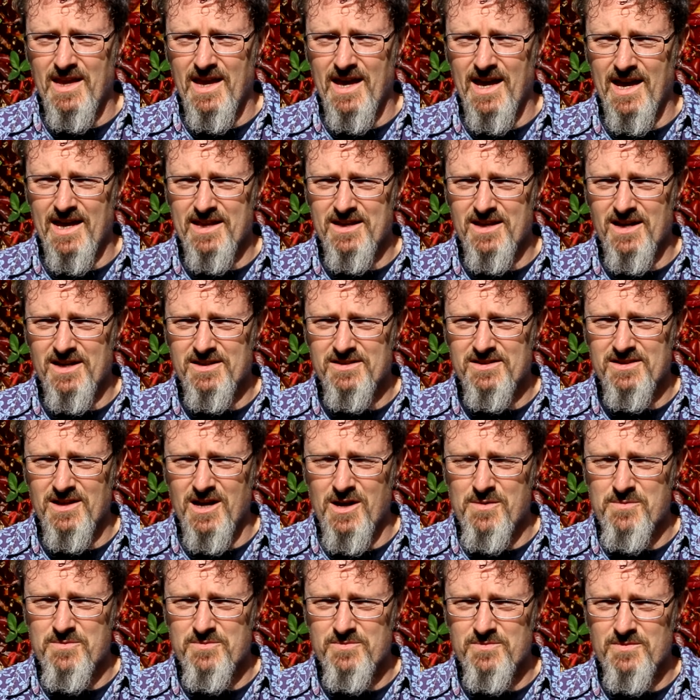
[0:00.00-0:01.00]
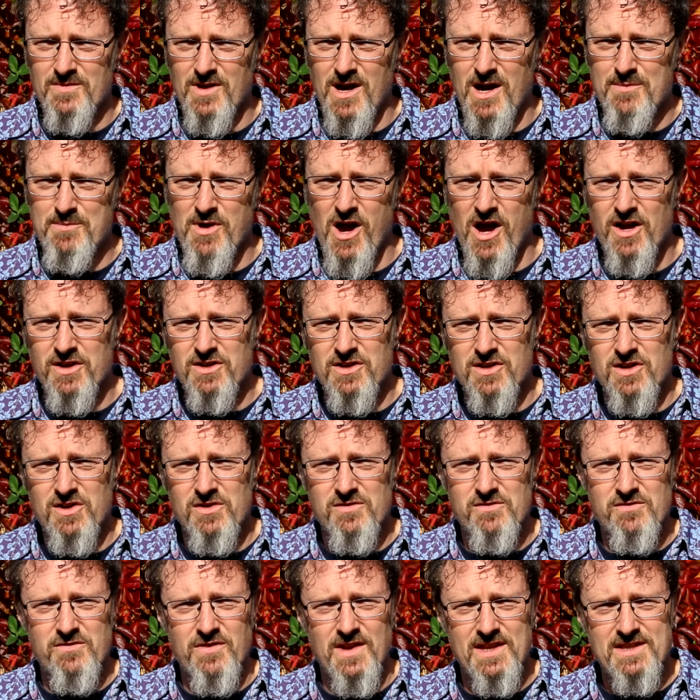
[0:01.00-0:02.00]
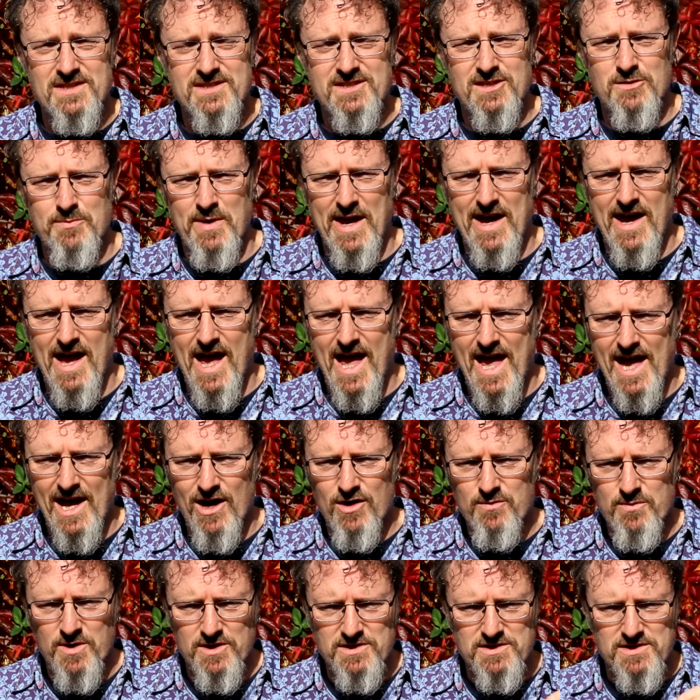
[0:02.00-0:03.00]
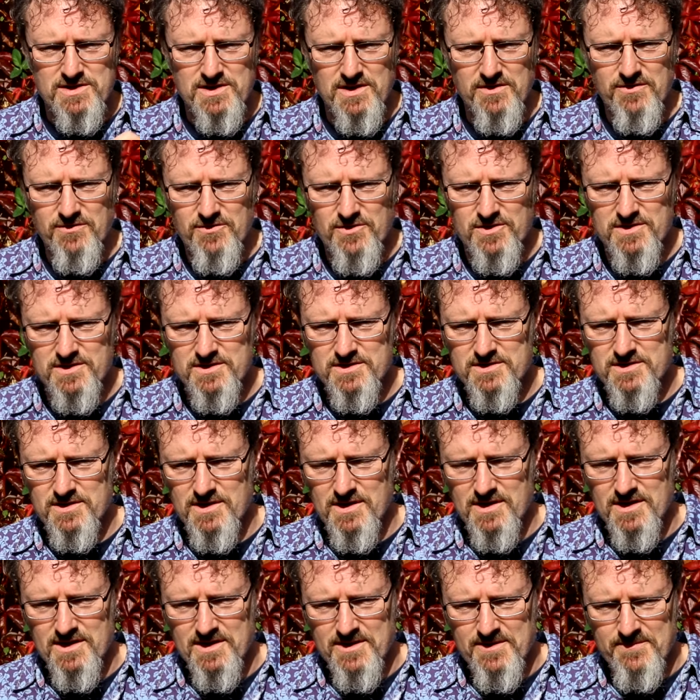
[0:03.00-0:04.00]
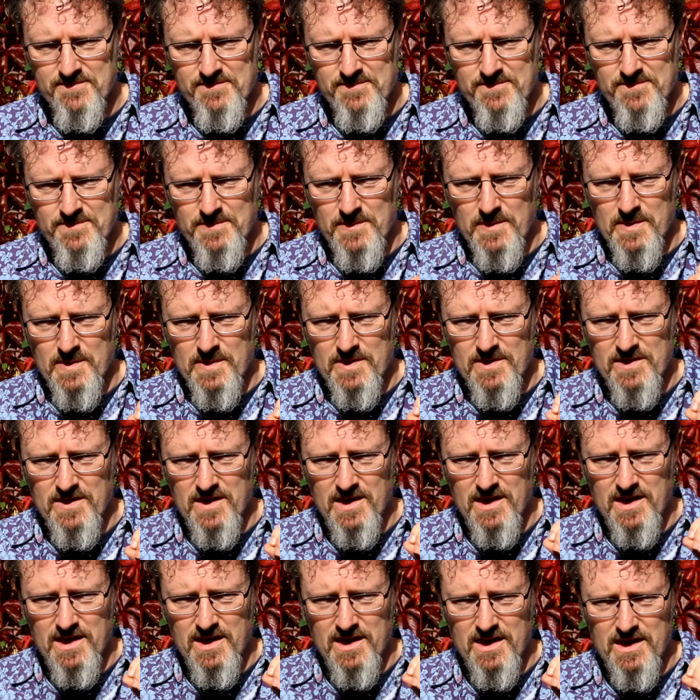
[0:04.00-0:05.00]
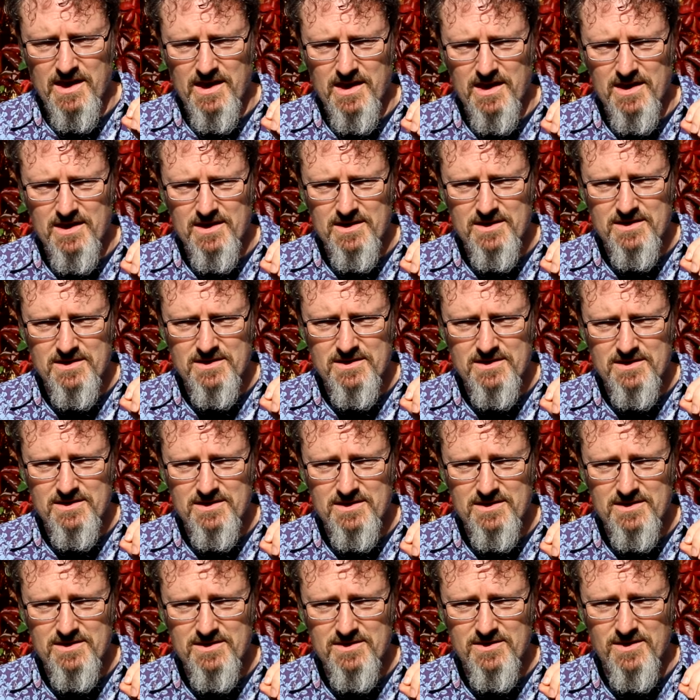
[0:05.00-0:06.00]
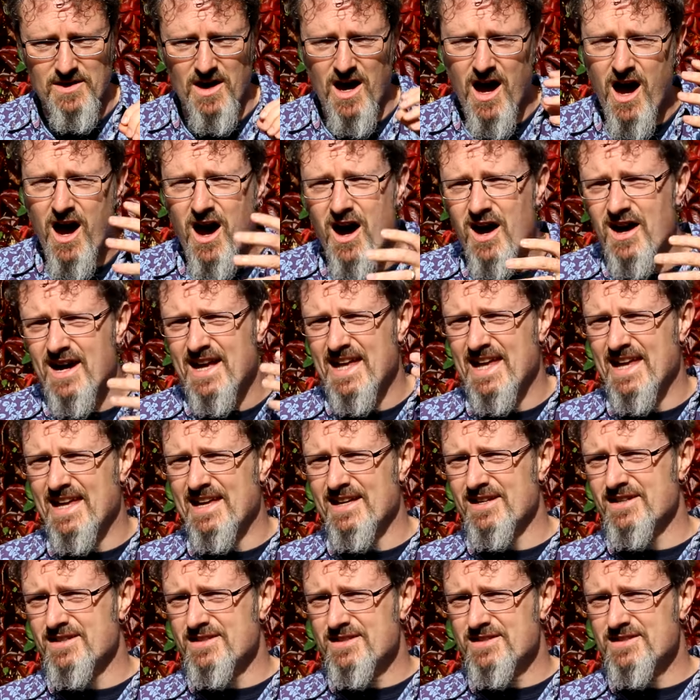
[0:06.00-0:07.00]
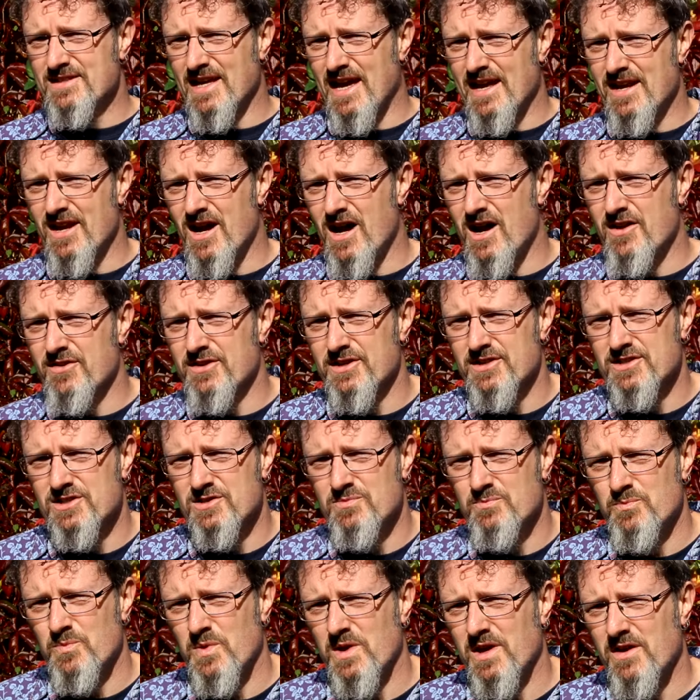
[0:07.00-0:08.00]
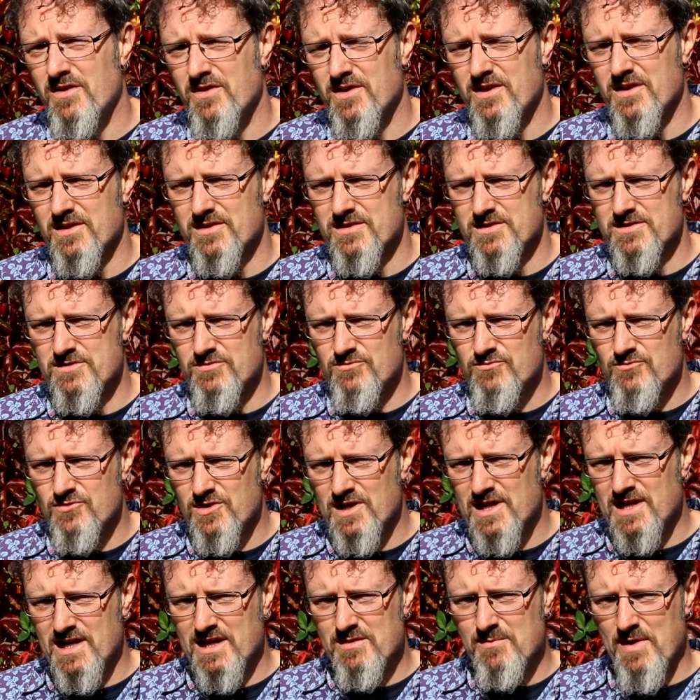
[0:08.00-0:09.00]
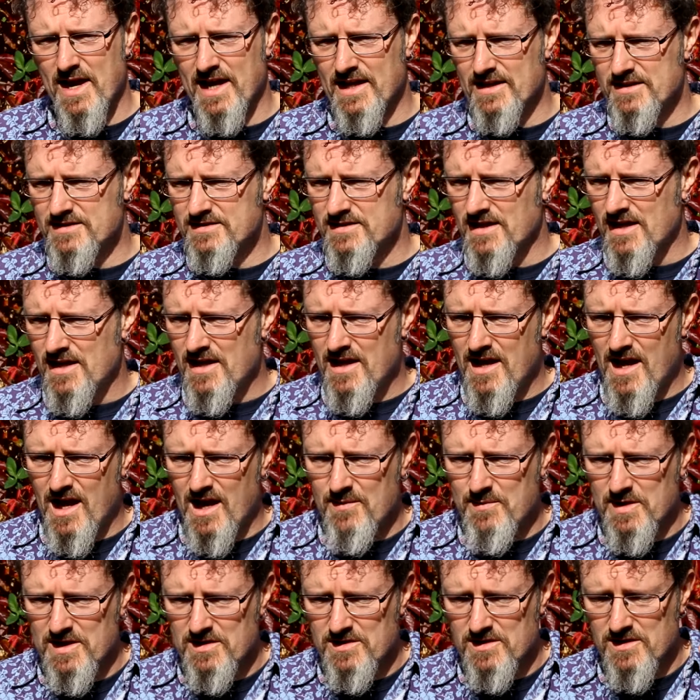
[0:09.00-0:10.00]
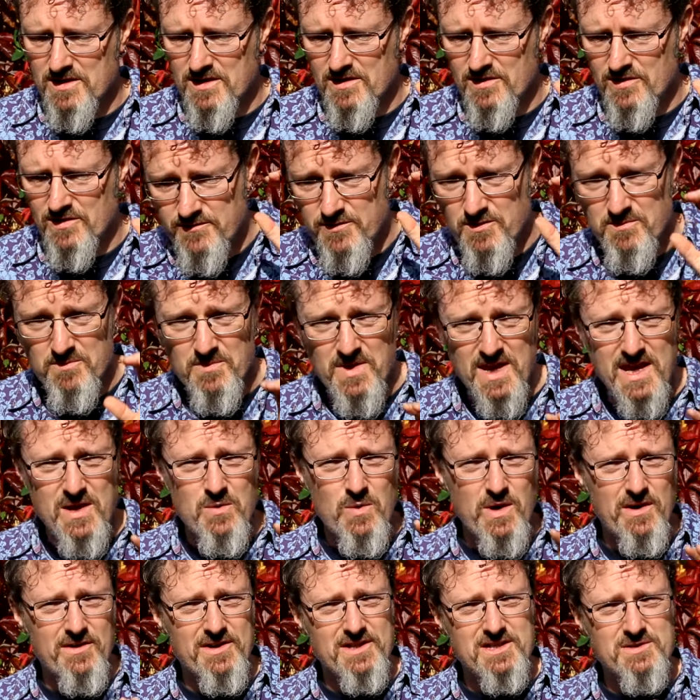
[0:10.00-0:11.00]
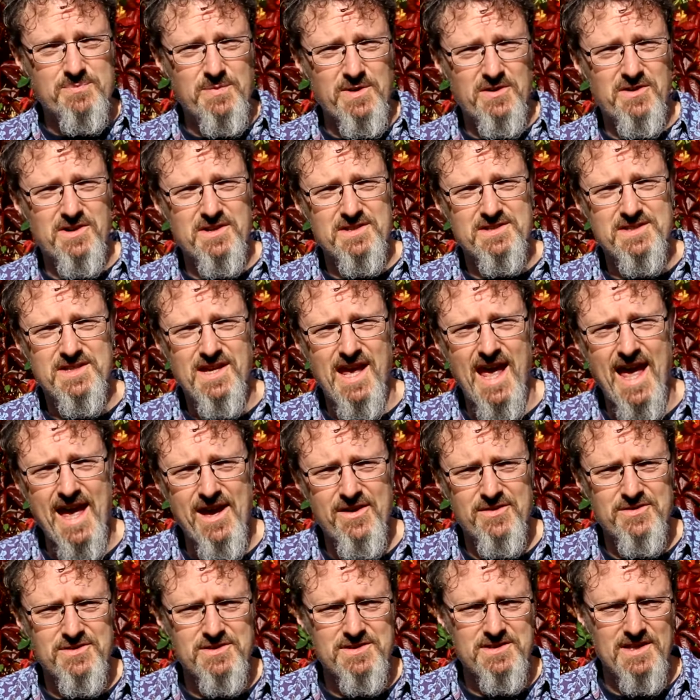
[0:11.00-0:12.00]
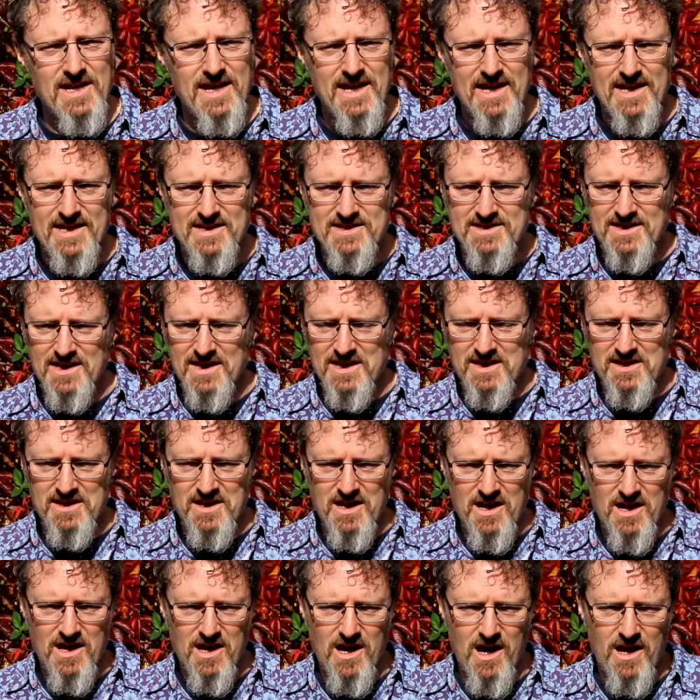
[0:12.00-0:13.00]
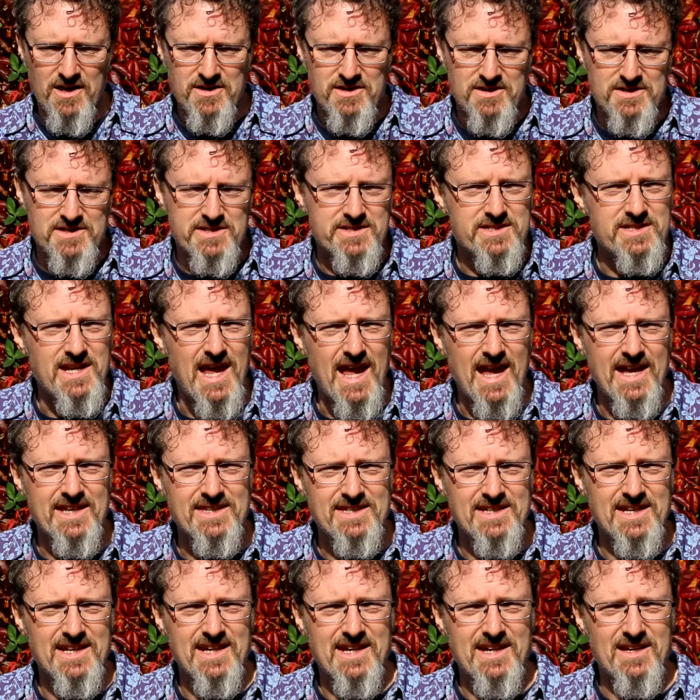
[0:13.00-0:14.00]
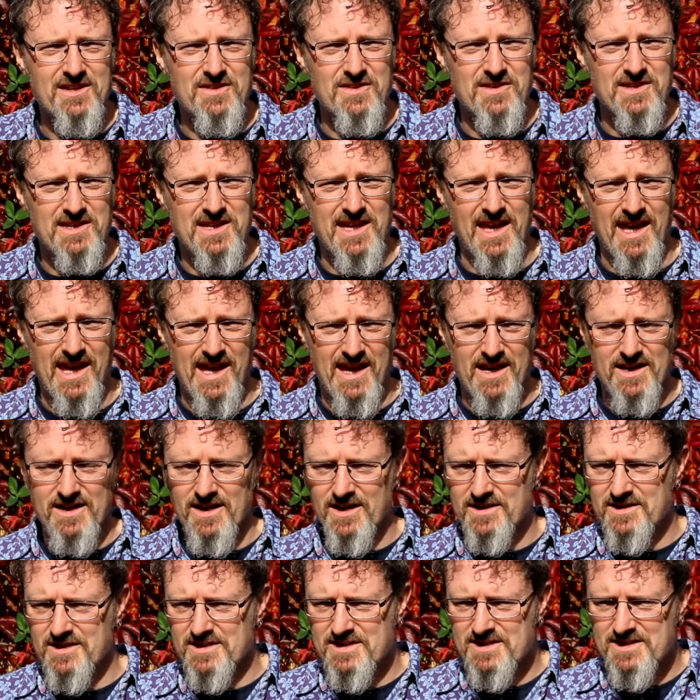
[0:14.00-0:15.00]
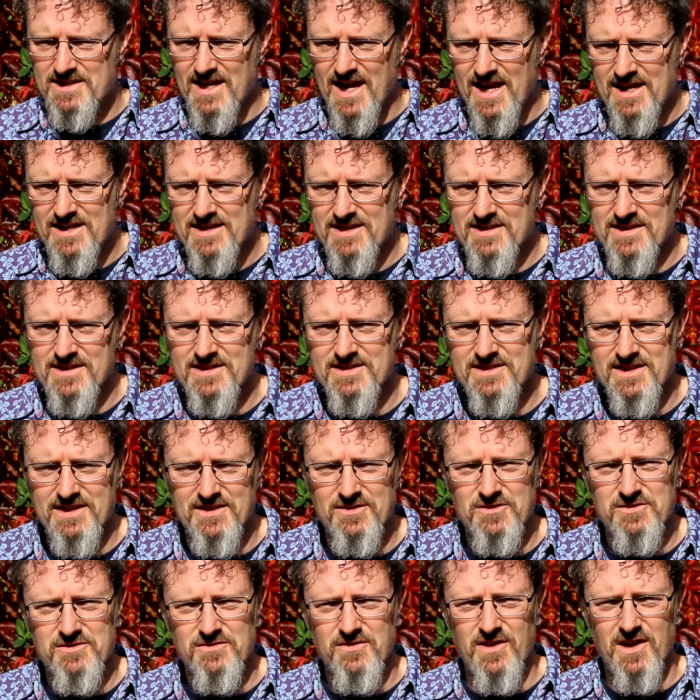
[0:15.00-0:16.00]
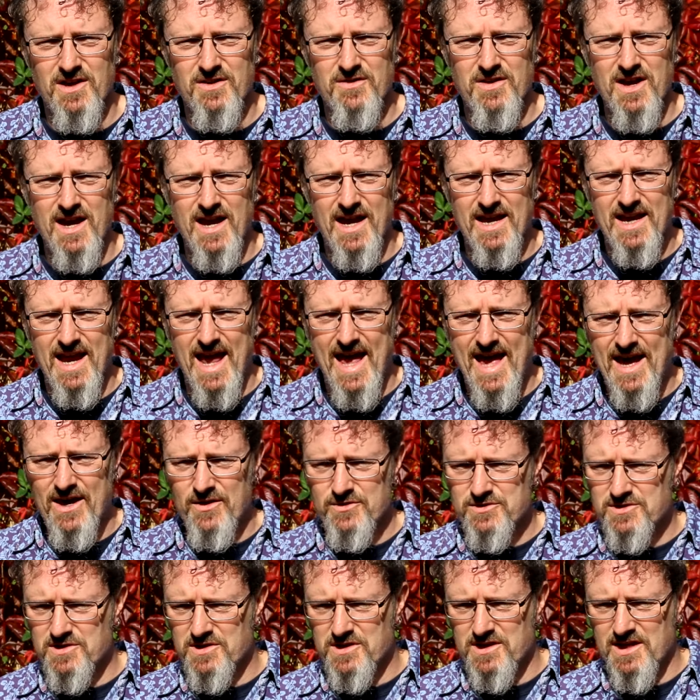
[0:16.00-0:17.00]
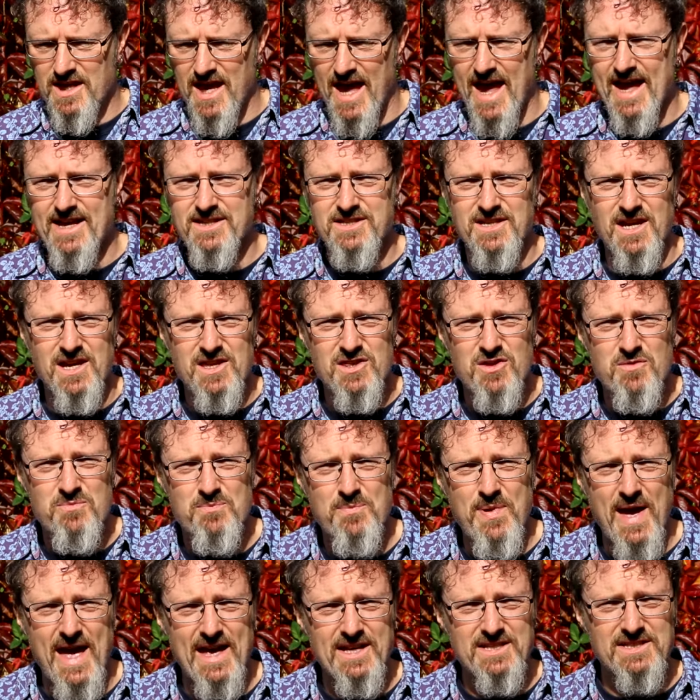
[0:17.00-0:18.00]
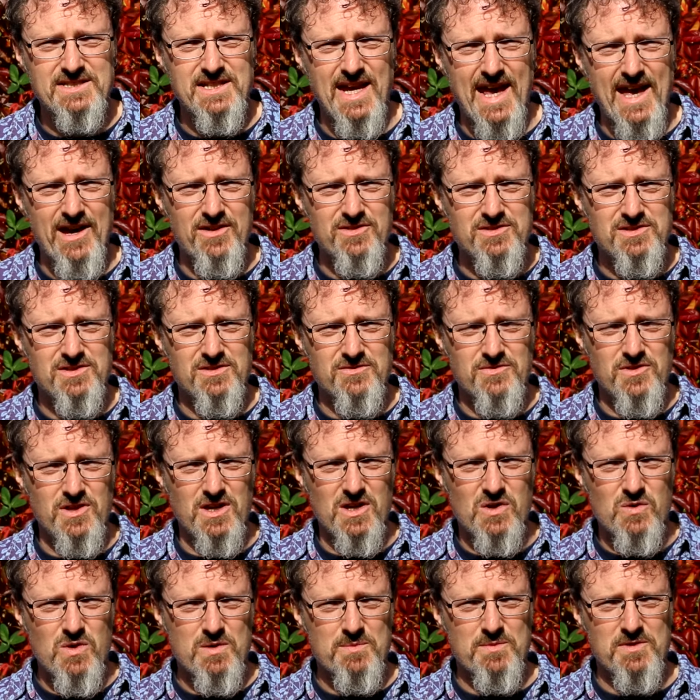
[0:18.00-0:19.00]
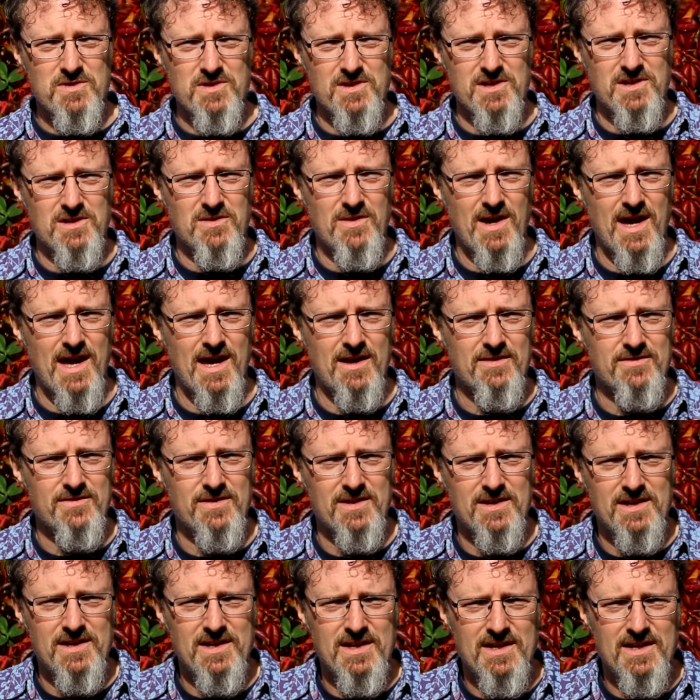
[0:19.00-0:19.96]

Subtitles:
And I'm unconvinced about how much difference that our ears and our experience really makes. I mean, for me, where experience counts is in understanding the gear, understanding the signal flow, and how to get the best out of the equipment that you have.